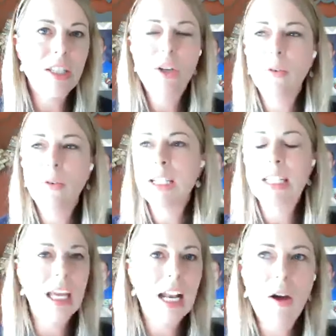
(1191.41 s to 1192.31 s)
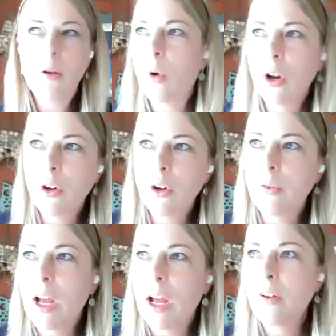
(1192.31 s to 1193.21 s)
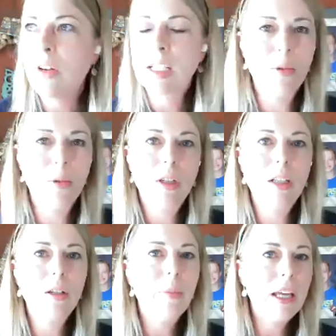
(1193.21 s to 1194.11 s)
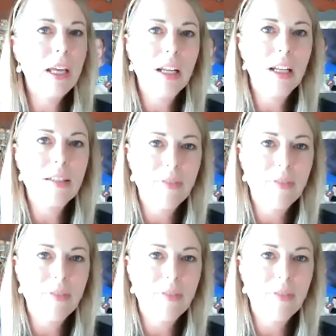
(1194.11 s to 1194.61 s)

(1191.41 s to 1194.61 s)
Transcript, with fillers: It's all right to get out and wander around and explore a little bit.